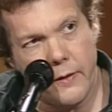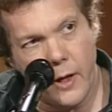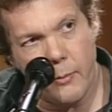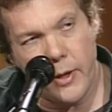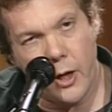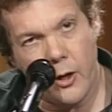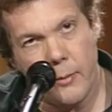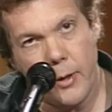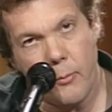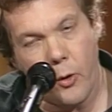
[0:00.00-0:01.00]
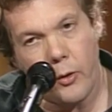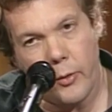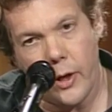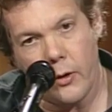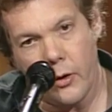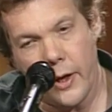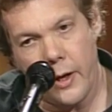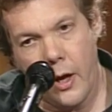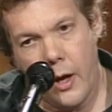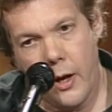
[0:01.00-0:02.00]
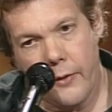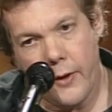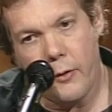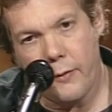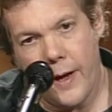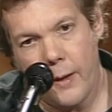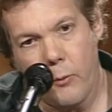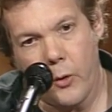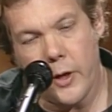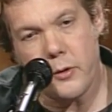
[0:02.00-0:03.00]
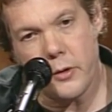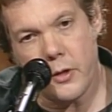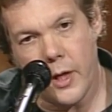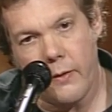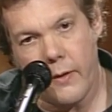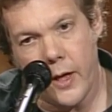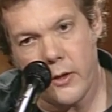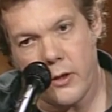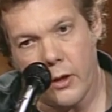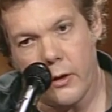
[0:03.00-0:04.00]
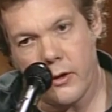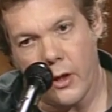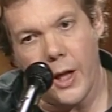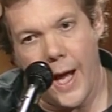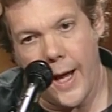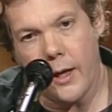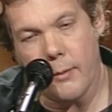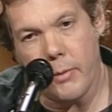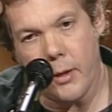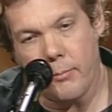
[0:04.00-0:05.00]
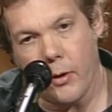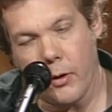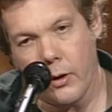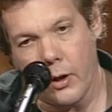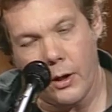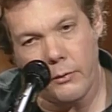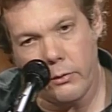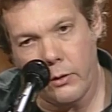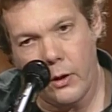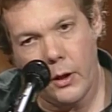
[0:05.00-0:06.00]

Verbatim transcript: them, and they're going to be more critical, and they'll find more interesting things to, to like and be a part of.